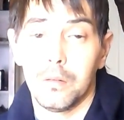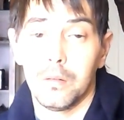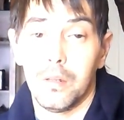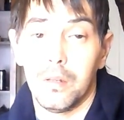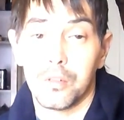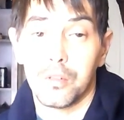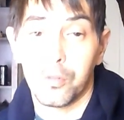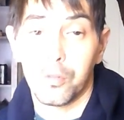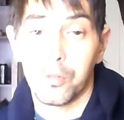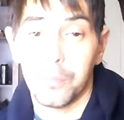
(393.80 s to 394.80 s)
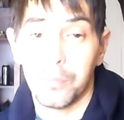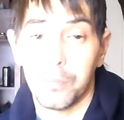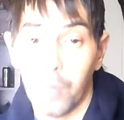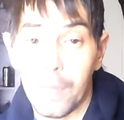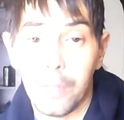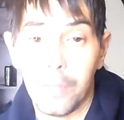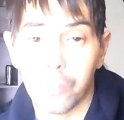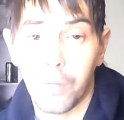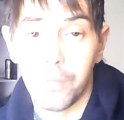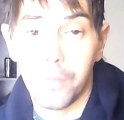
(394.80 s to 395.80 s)
In its most complete range
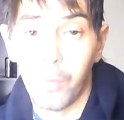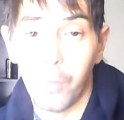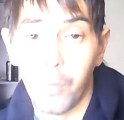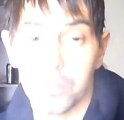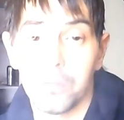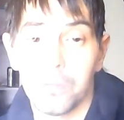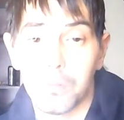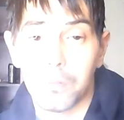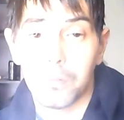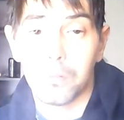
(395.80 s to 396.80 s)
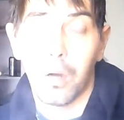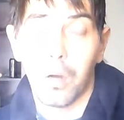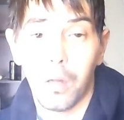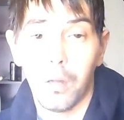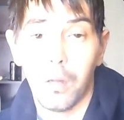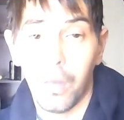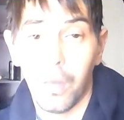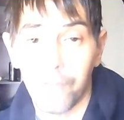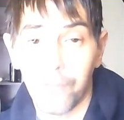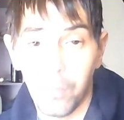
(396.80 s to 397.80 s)
of emotion,
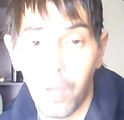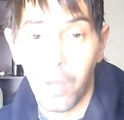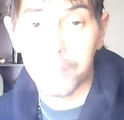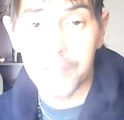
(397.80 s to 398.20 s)
from love to